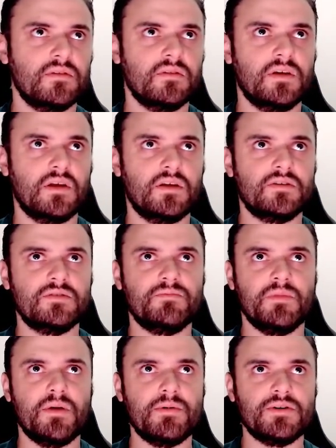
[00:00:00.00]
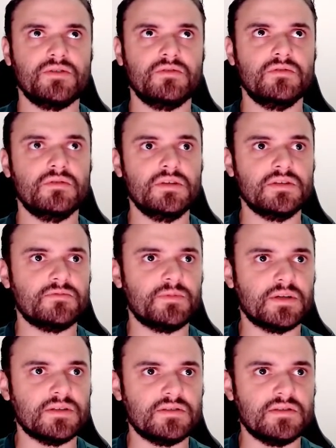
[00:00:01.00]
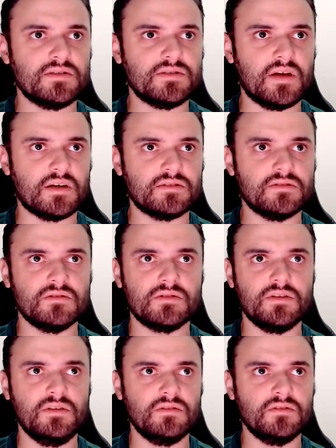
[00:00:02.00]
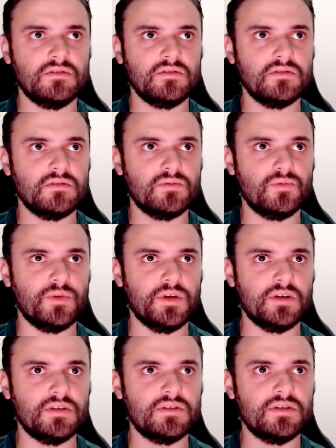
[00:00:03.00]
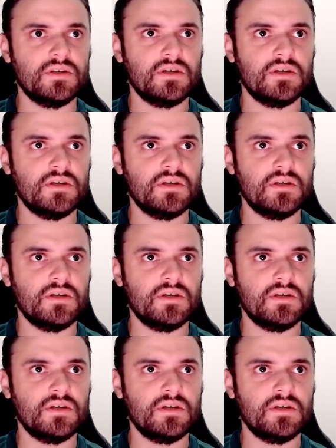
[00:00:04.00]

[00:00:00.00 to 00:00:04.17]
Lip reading: Then maybe I should do this because this text is looking weird.